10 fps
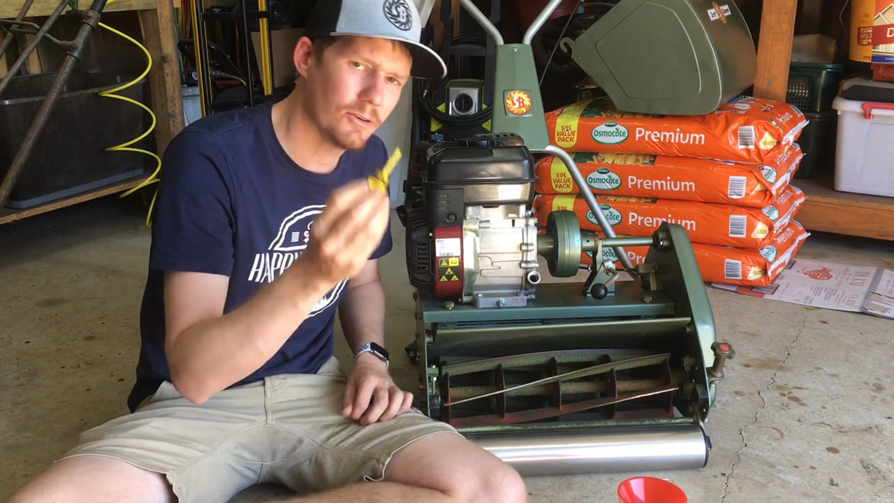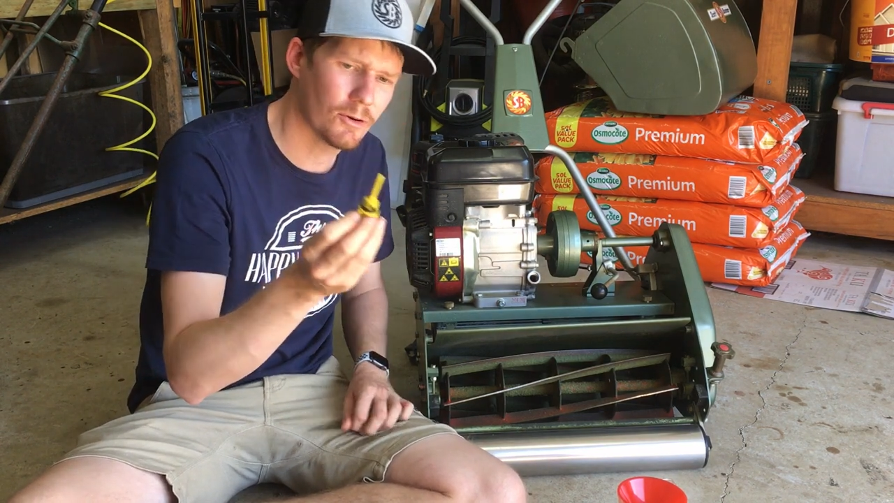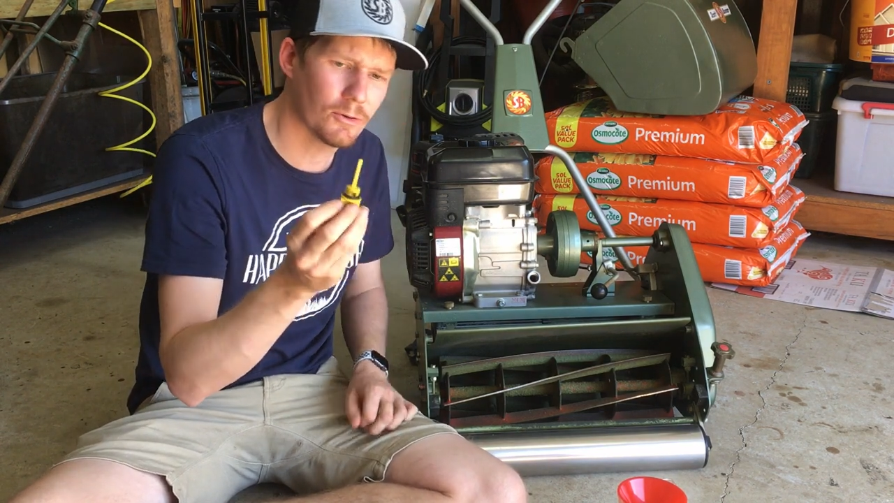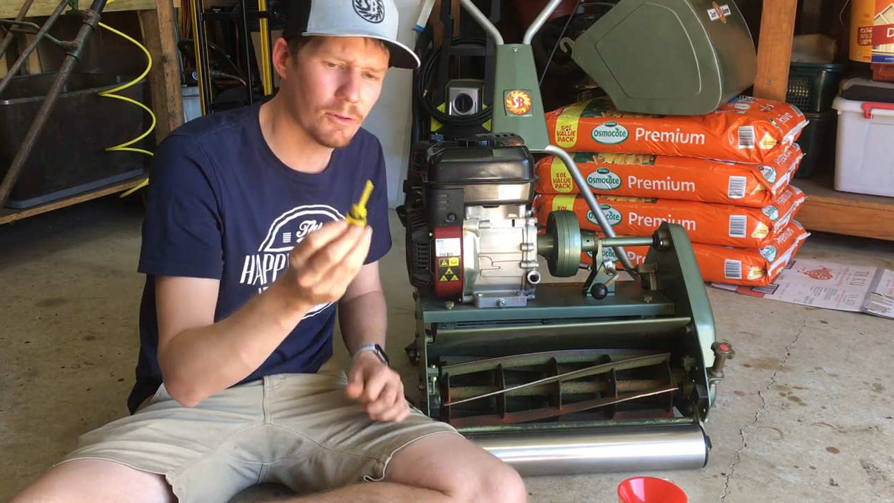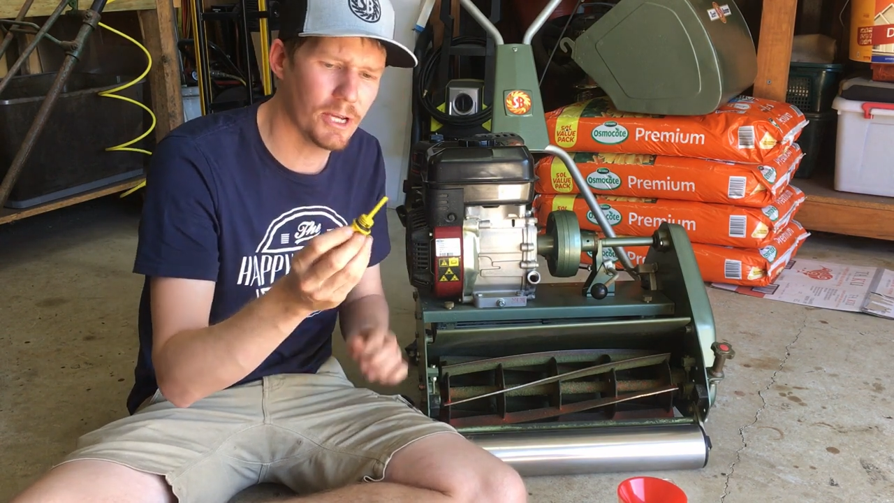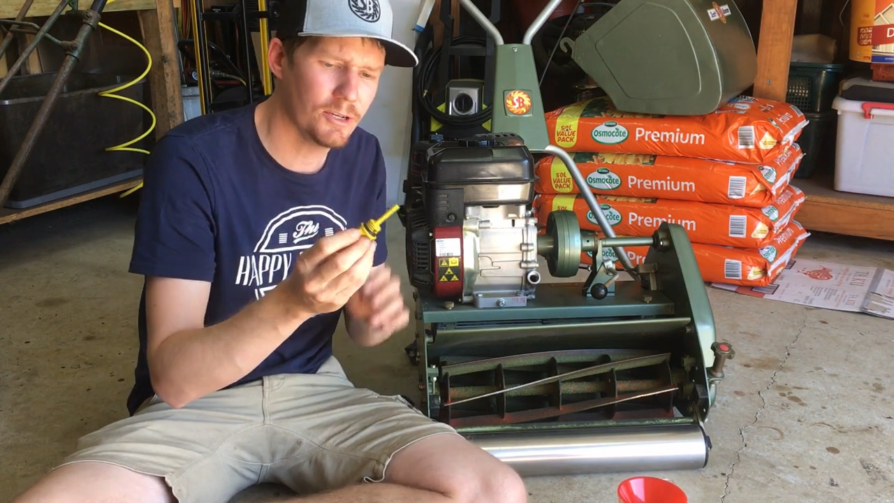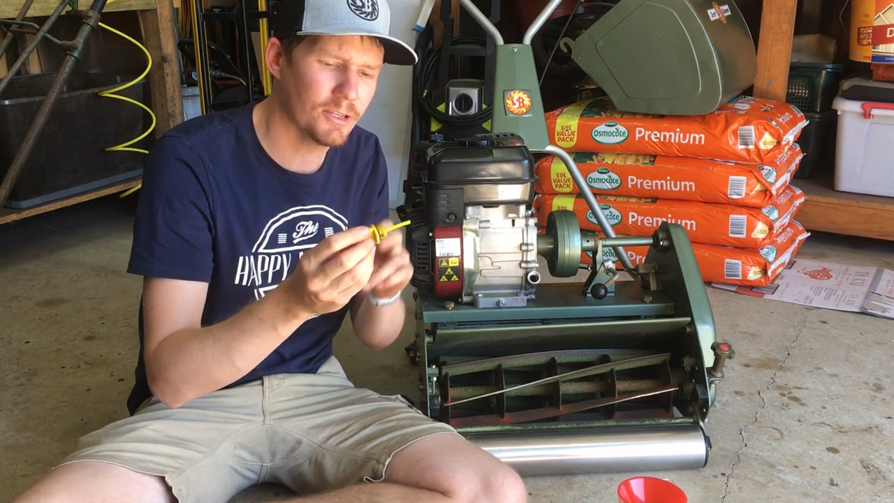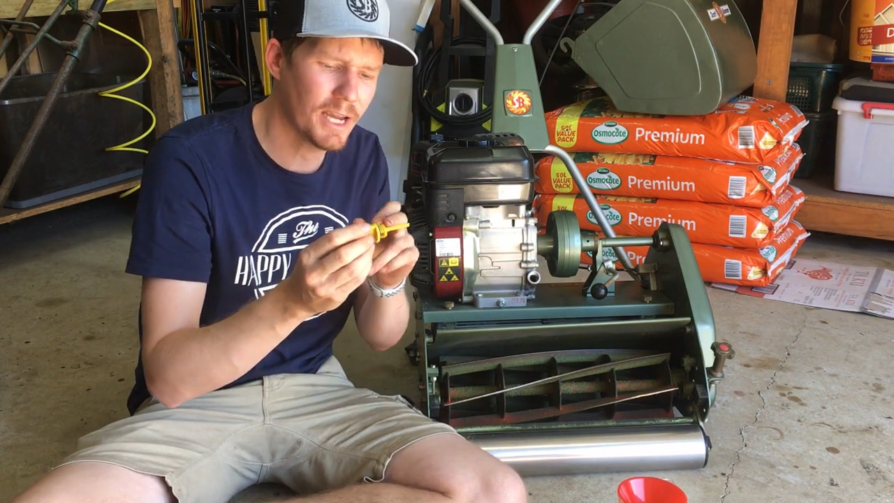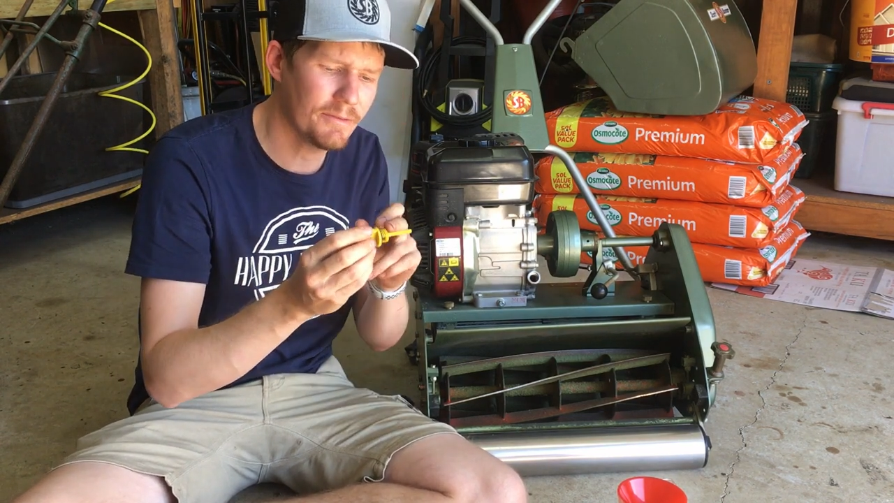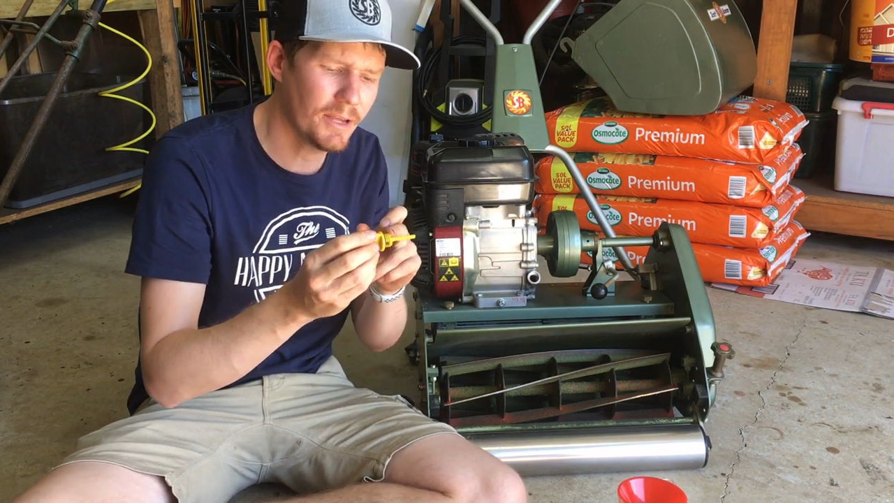not all
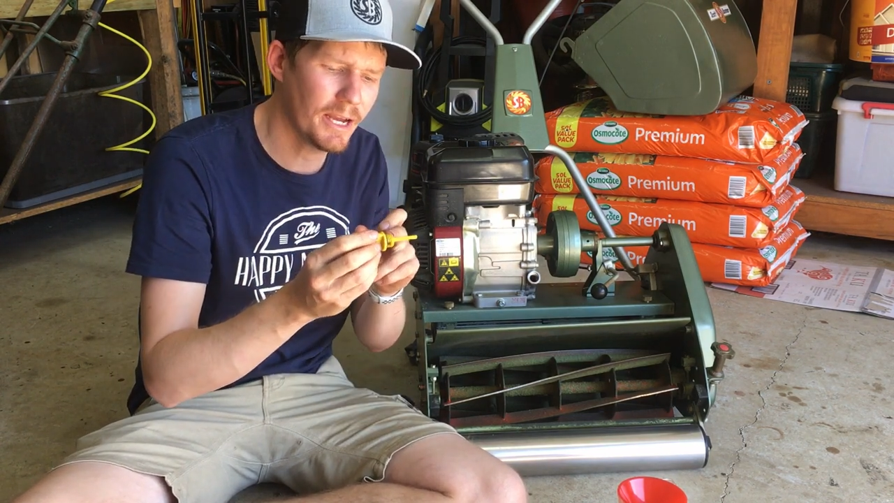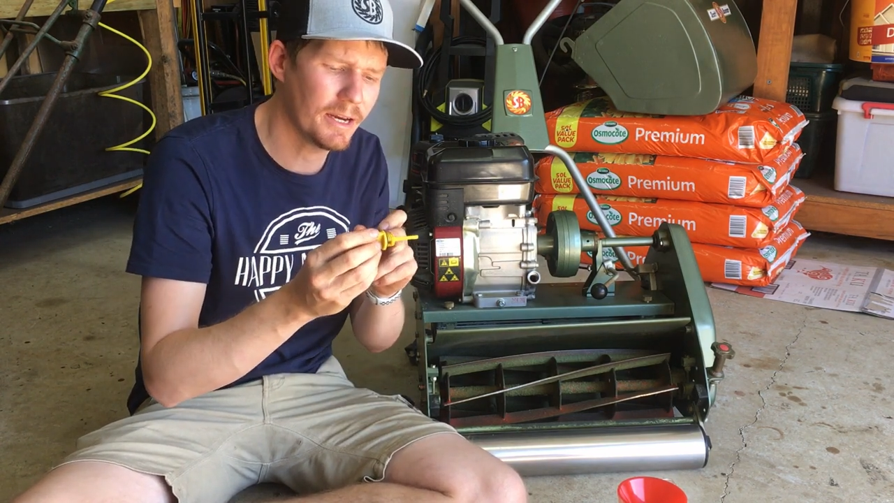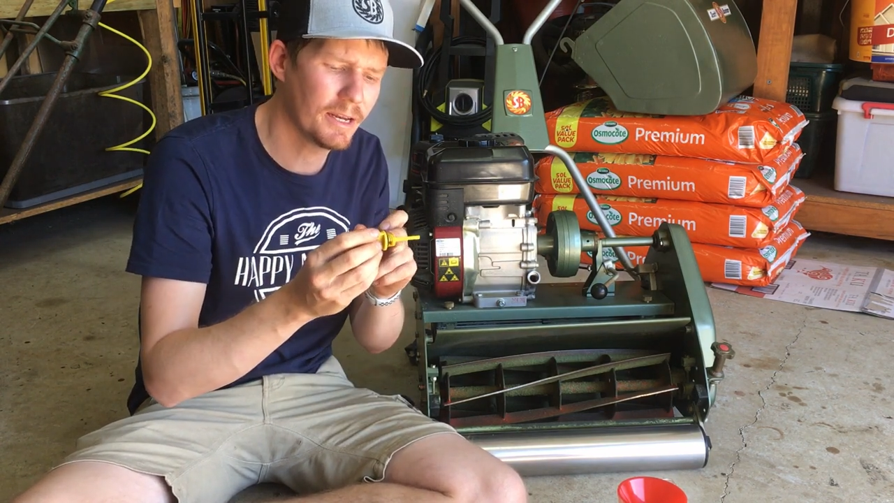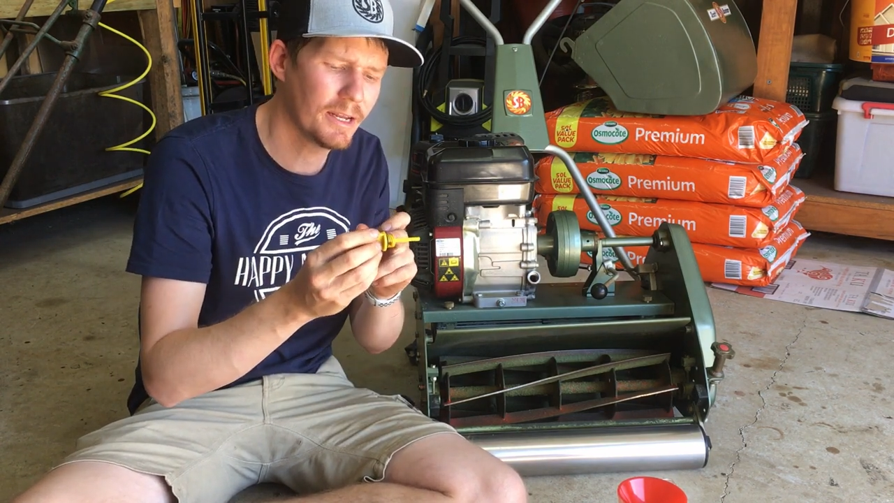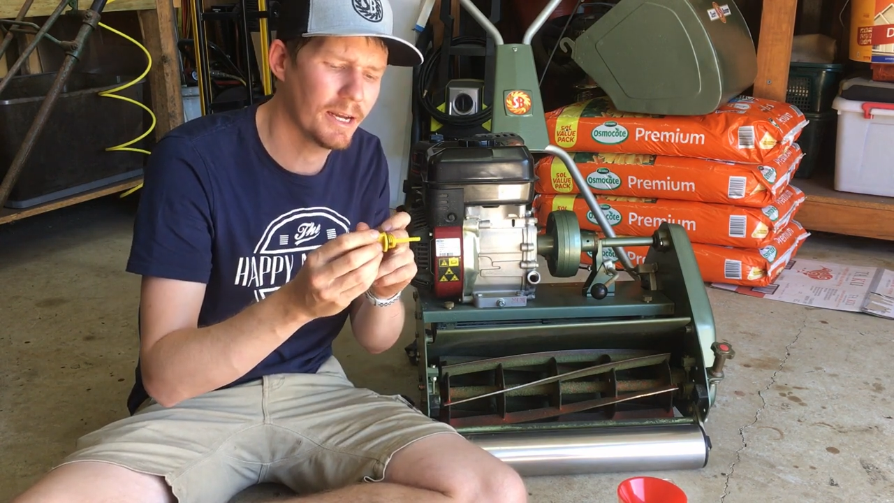engines have that.